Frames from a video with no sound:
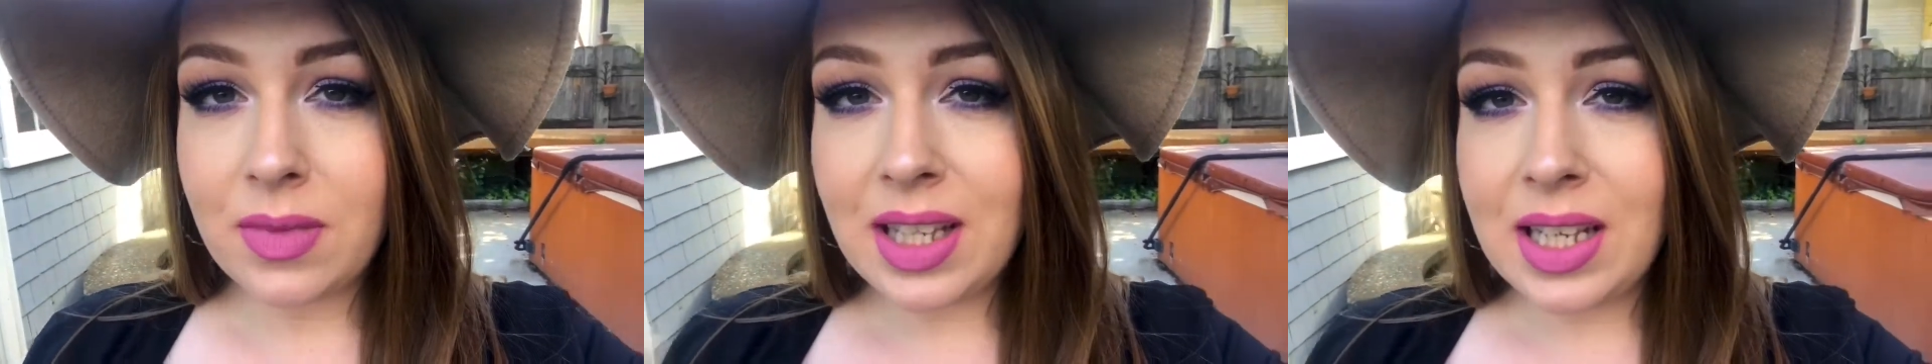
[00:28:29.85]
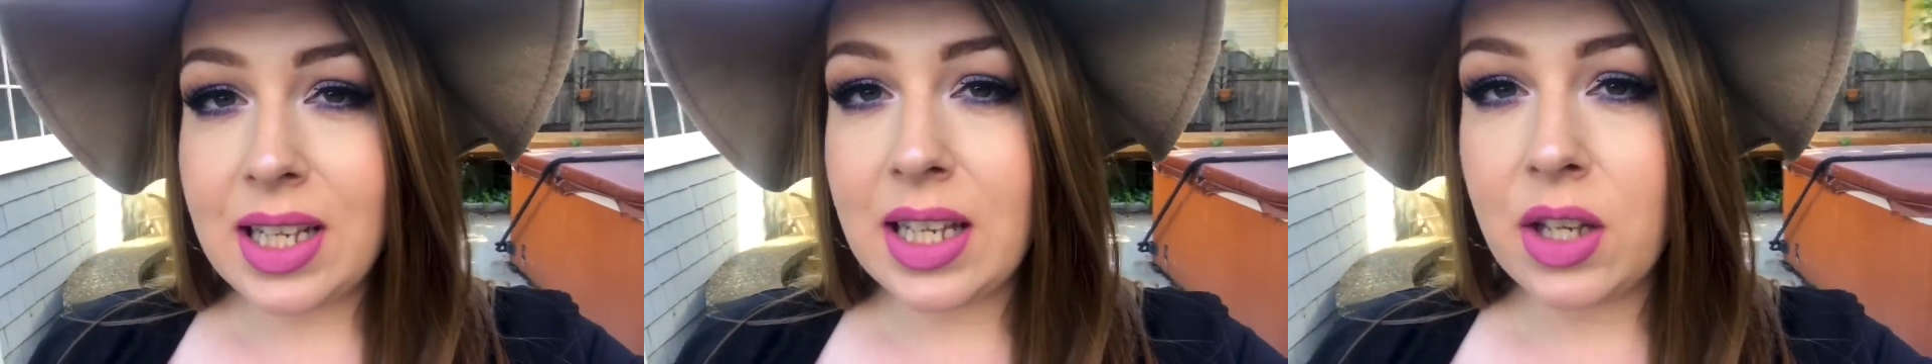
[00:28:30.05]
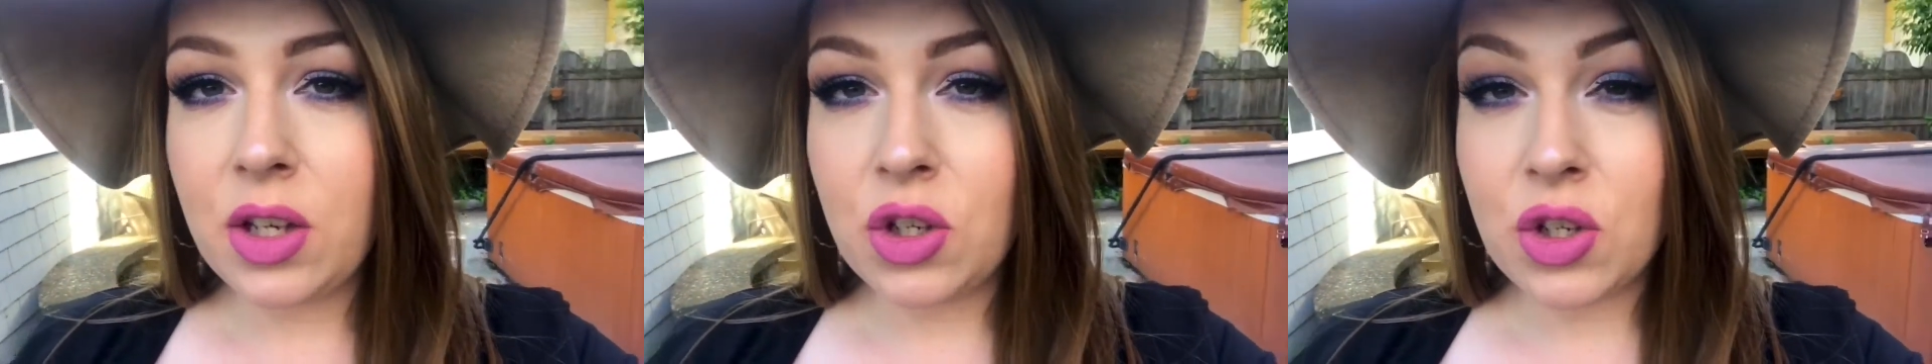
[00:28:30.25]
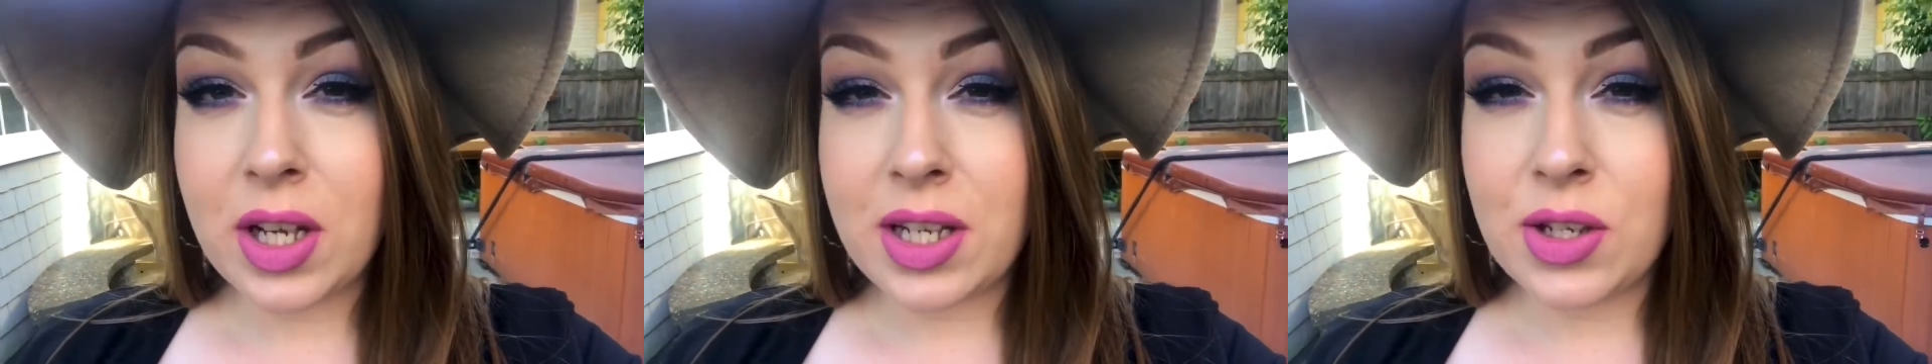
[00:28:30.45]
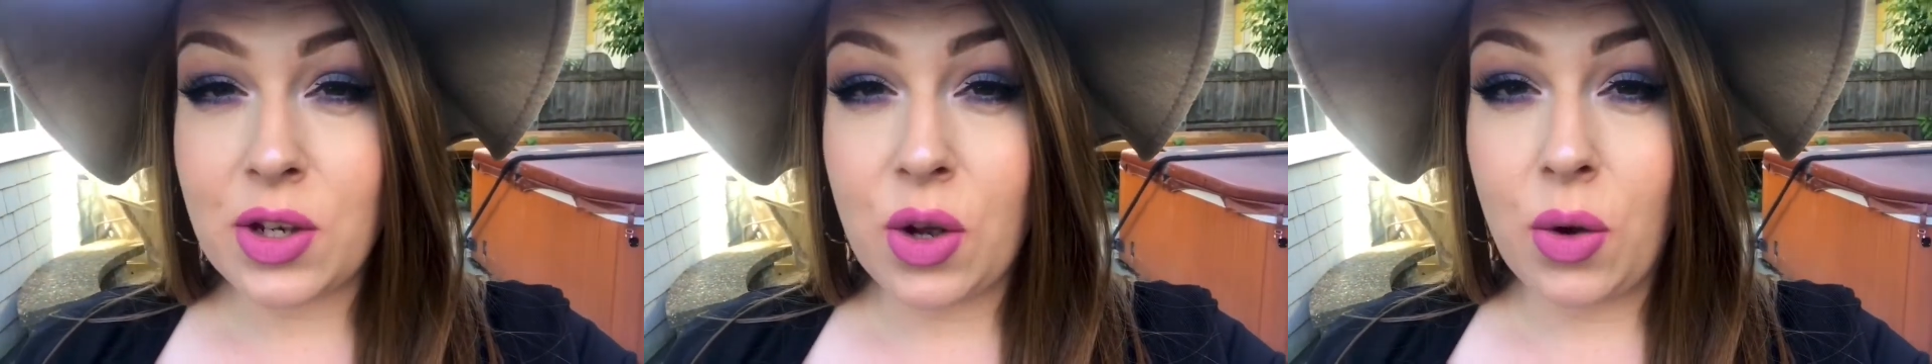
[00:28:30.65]
and letting you
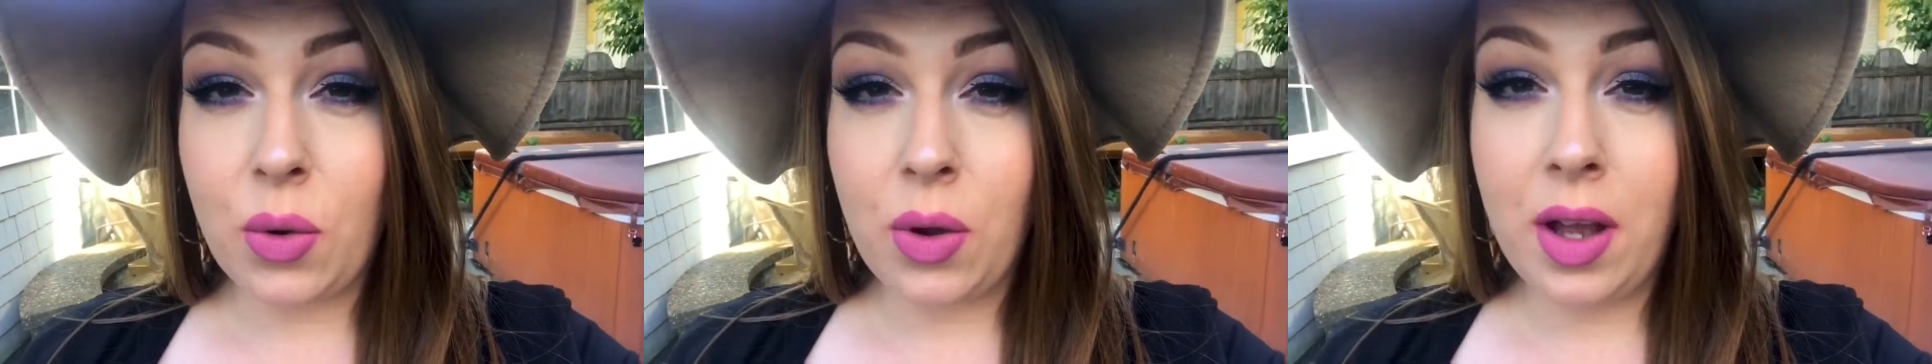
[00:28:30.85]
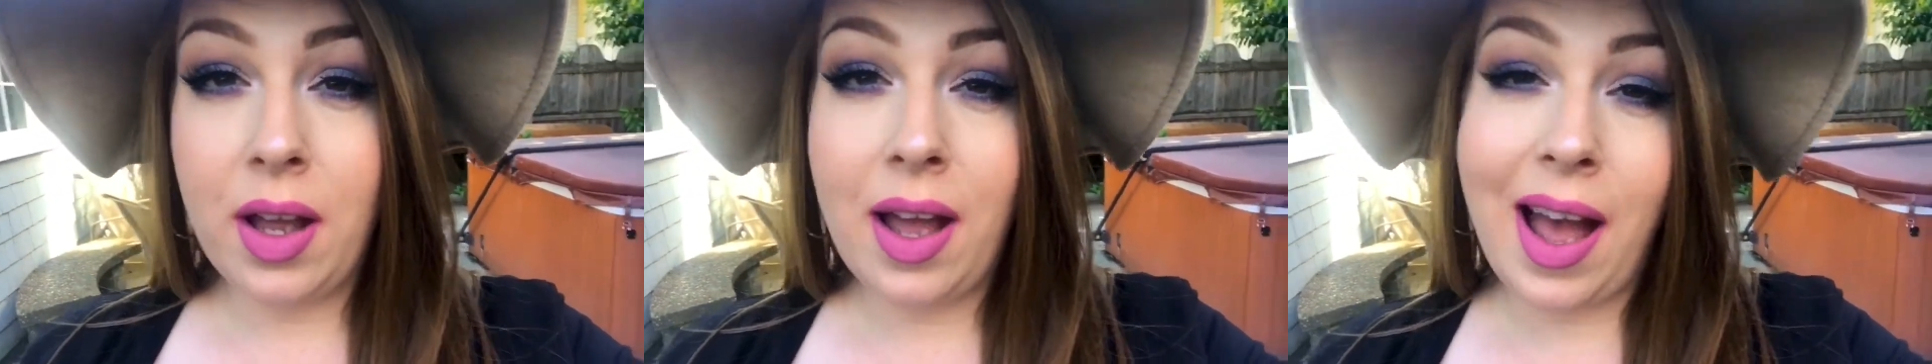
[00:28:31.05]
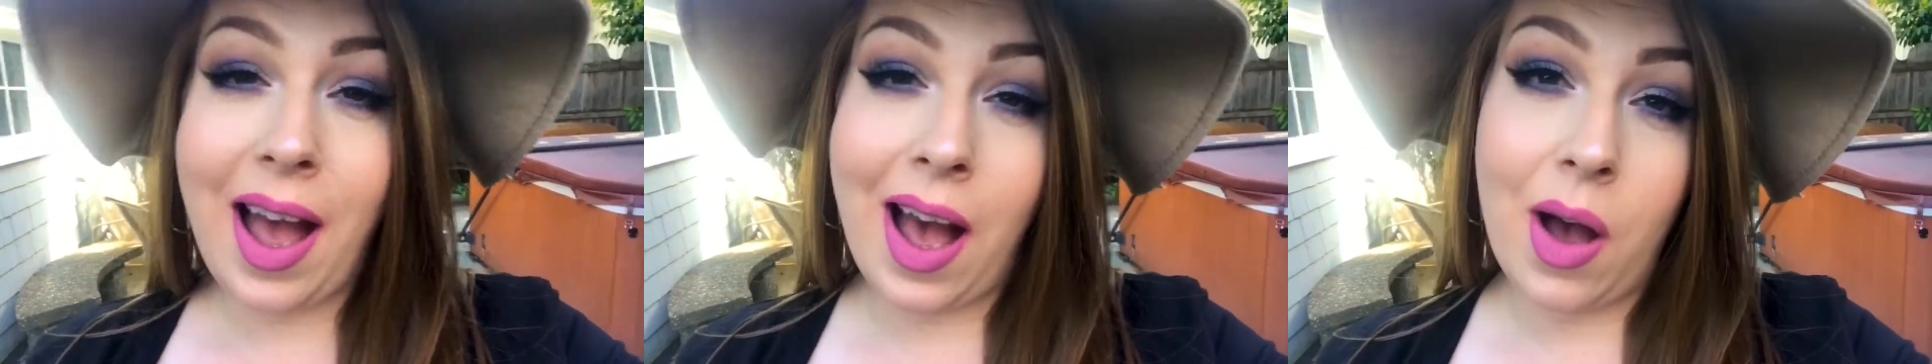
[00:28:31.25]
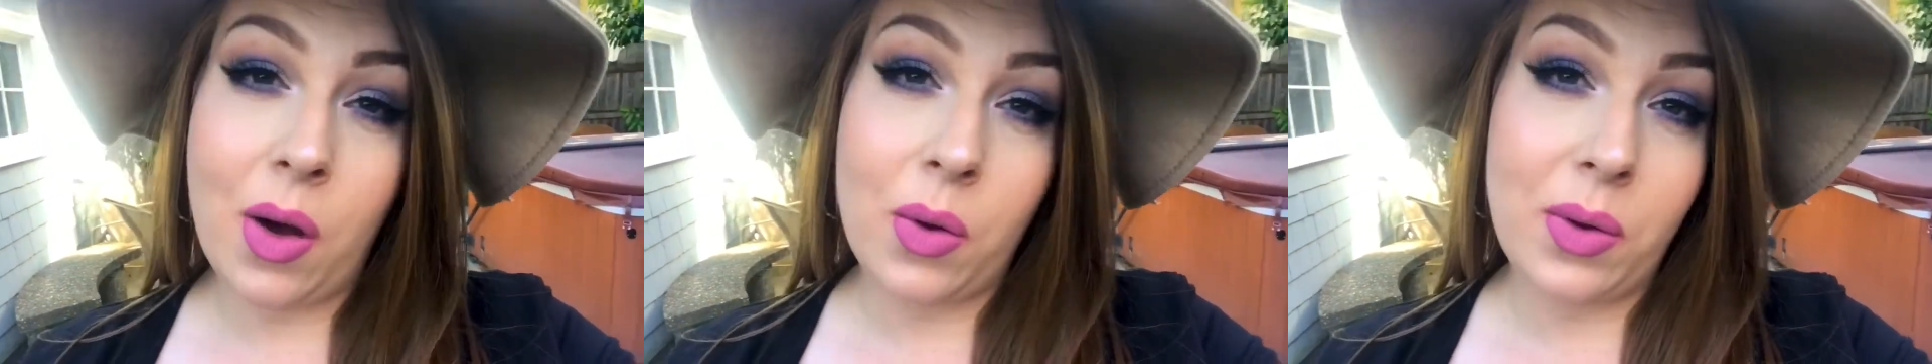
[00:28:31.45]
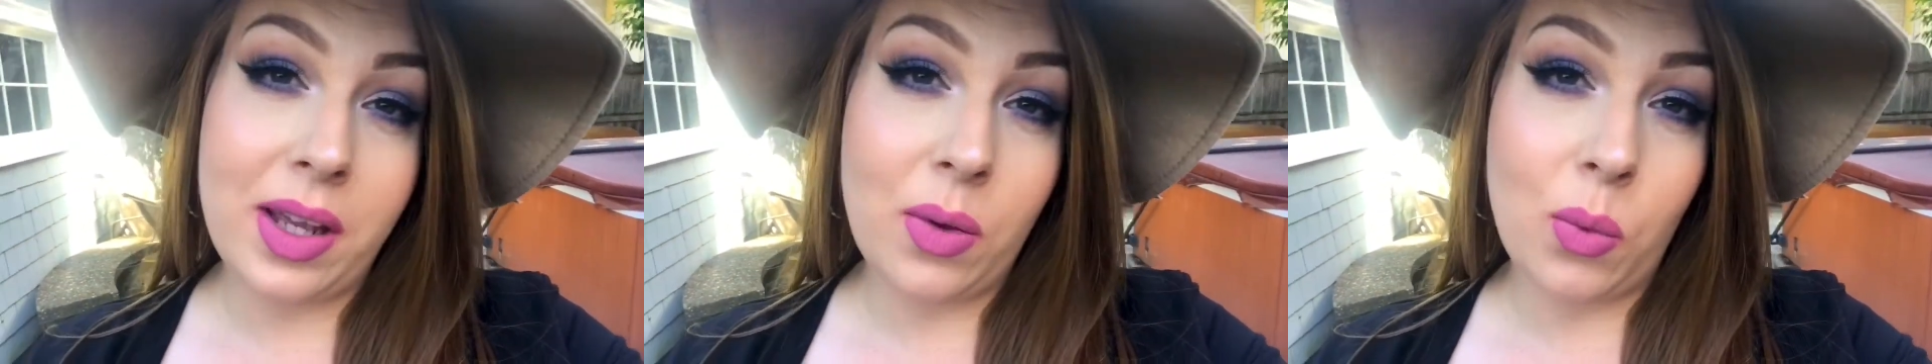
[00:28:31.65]
guys know
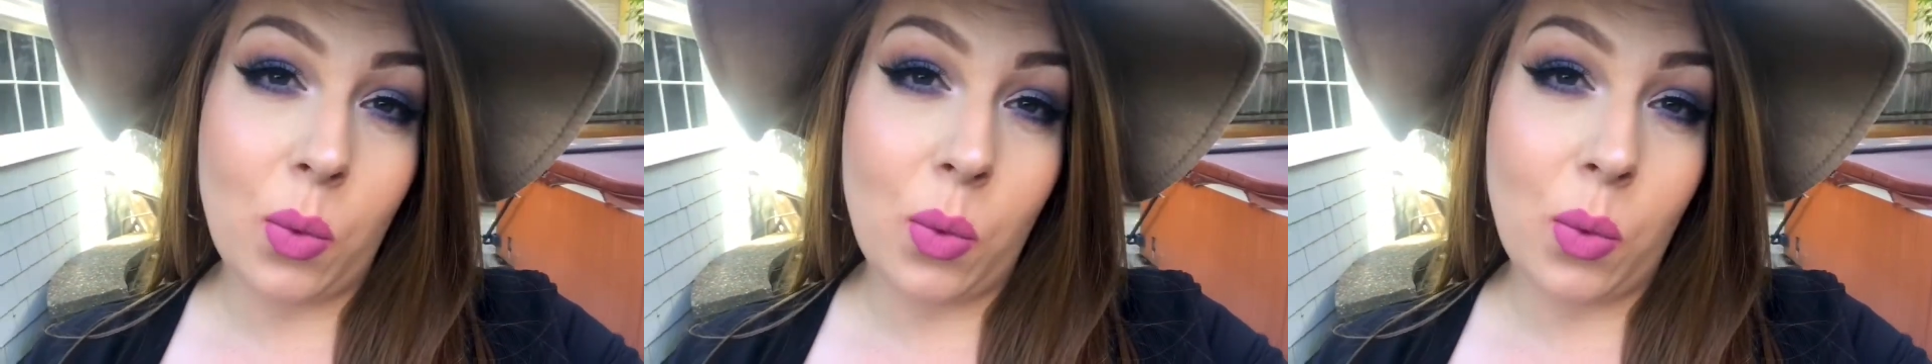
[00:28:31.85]
how it